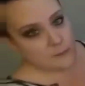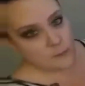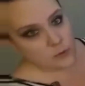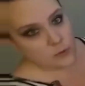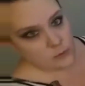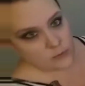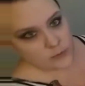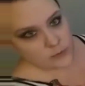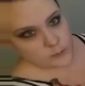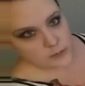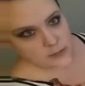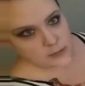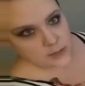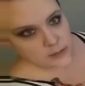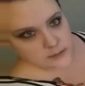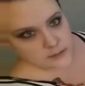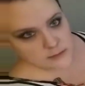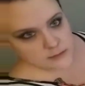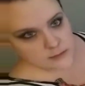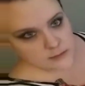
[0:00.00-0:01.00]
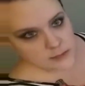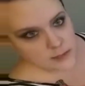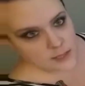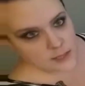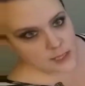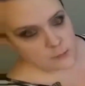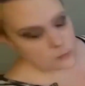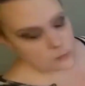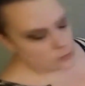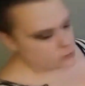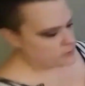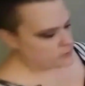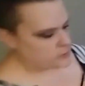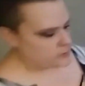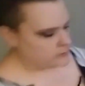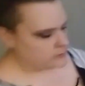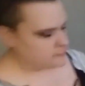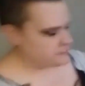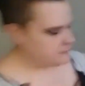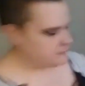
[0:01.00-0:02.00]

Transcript: more ribbon, guys. A lot more ribbon.